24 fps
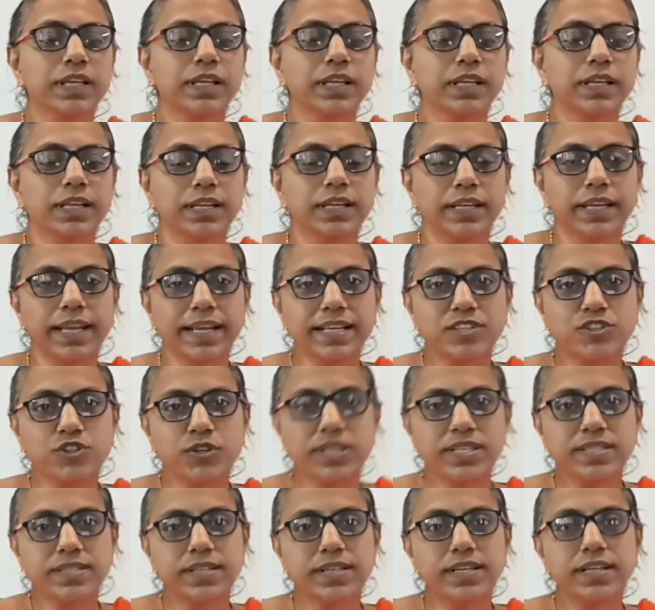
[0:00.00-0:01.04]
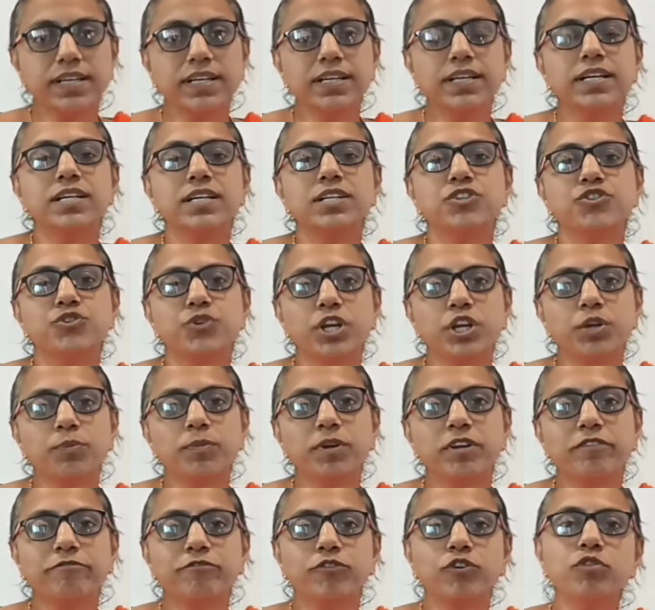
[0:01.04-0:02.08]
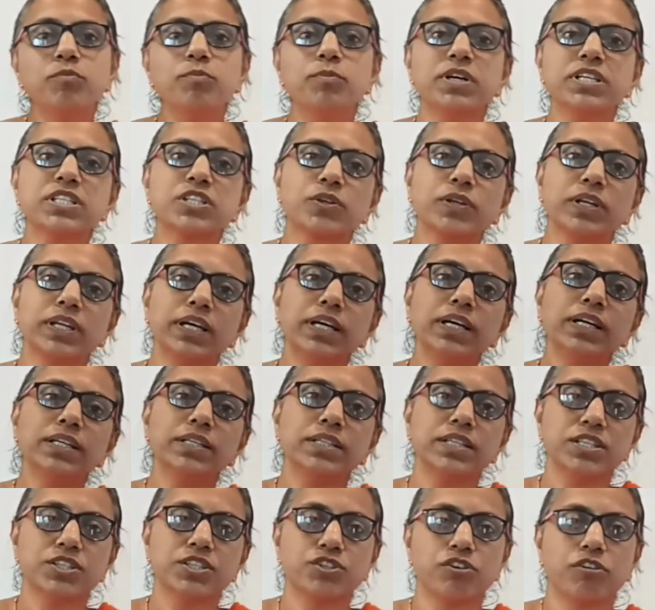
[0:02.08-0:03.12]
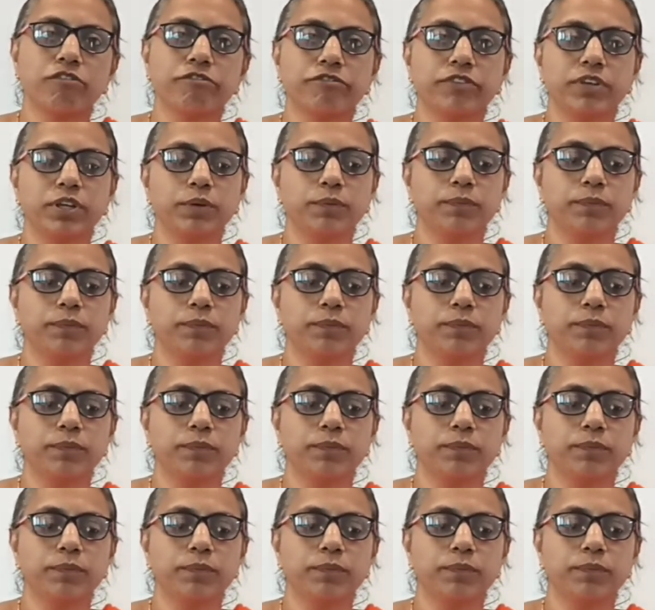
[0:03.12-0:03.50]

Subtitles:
Next is the treatment for muscular dystrophy.